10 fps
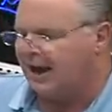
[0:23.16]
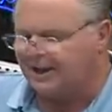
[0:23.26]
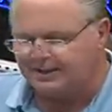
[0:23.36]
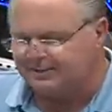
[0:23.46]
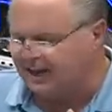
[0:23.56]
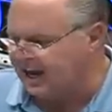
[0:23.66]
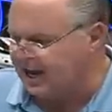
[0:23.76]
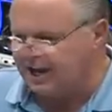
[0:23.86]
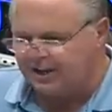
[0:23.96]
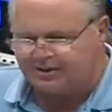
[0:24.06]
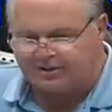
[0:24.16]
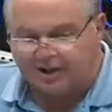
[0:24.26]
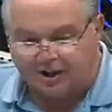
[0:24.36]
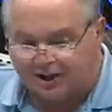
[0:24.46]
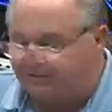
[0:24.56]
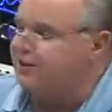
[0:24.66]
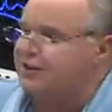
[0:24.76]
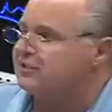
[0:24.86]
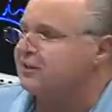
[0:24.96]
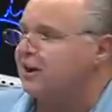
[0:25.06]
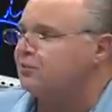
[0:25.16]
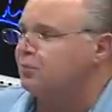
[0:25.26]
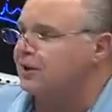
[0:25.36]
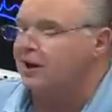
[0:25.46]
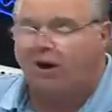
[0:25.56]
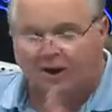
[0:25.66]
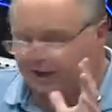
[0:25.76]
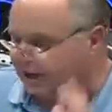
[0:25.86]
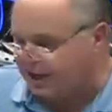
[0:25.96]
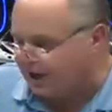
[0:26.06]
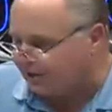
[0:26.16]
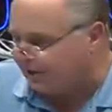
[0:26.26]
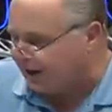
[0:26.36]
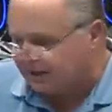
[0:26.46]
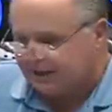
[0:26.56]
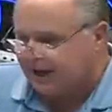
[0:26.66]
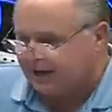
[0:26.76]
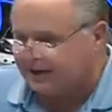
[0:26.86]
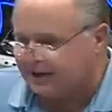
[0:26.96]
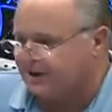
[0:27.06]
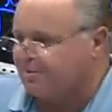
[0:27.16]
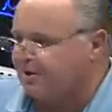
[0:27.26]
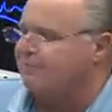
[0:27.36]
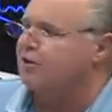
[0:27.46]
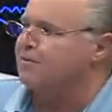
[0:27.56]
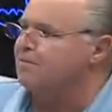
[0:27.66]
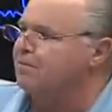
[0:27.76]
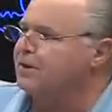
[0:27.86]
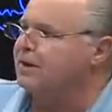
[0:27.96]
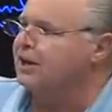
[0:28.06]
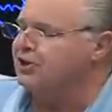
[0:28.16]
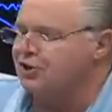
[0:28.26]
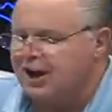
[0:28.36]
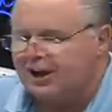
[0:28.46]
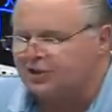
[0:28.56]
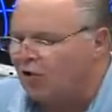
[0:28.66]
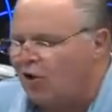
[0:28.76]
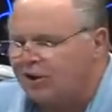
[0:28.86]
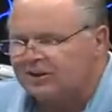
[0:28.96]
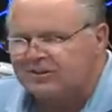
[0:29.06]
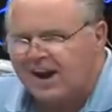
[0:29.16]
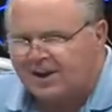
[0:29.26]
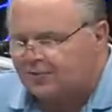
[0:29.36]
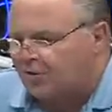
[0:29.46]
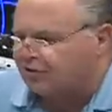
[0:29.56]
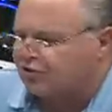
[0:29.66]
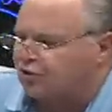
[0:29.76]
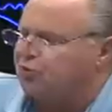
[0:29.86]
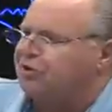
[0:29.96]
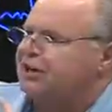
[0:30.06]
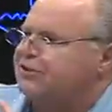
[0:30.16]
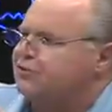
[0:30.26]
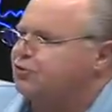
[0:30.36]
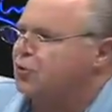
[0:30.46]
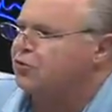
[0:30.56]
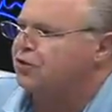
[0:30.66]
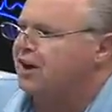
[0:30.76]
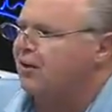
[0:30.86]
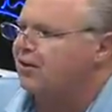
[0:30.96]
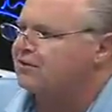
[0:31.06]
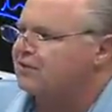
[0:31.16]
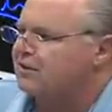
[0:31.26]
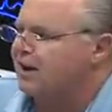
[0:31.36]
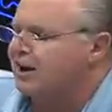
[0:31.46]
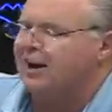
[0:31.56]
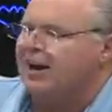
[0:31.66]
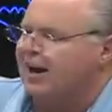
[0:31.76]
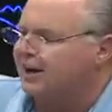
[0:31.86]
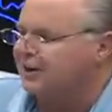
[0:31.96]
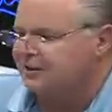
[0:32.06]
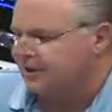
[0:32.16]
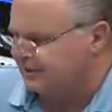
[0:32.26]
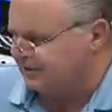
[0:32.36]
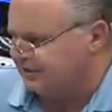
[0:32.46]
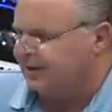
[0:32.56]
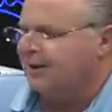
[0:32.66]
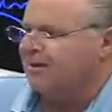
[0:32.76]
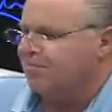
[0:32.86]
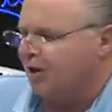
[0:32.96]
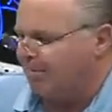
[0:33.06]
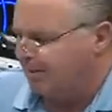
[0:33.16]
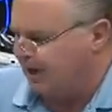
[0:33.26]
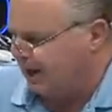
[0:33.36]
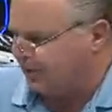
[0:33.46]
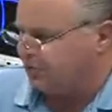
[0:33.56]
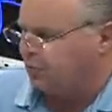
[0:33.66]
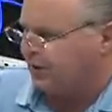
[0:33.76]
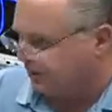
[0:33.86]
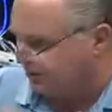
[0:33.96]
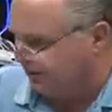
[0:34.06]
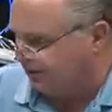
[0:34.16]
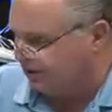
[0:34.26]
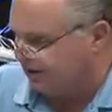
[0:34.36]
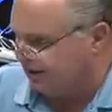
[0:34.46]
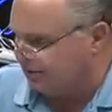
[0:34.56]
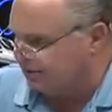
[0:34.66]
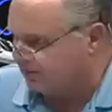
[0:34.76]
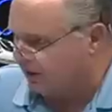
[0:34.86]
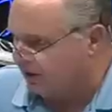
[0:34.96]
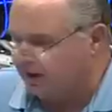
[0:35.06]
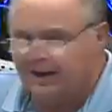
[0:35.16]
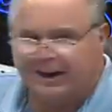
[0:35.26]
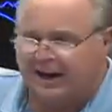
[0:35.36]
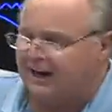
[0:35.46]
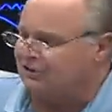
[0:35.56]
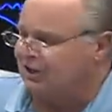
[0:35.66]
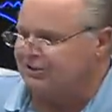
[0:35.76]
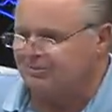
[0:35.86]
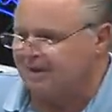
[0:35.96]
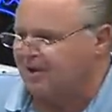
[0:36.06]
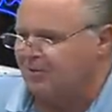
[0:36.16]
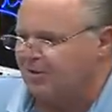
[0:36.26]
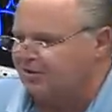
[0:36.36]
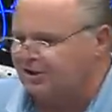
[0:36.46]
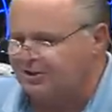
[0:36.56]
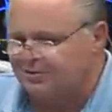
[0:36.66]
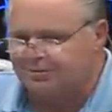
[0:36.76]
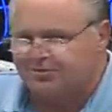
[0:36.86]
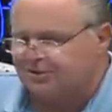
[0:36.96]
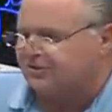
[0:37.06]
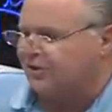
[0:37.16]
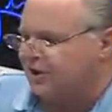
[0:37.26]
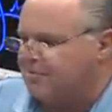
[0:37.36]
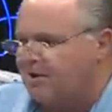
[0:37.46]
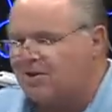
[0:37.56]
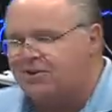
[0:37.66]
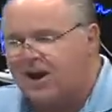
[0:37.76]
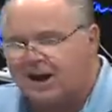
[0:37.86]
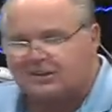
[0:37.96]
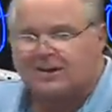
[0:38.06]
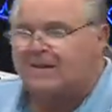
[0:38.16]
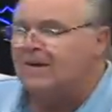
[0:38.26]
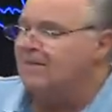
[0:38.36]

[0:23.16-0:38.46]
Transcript: And these idiots that live in this country are going to hear that, and they're going to believe it. You're getting all excited, Rush. You think the truth carries the day, and it doesn't. Propaganda wins every time it's tried. And it doesn't matter whether she knows what she's talking about or not.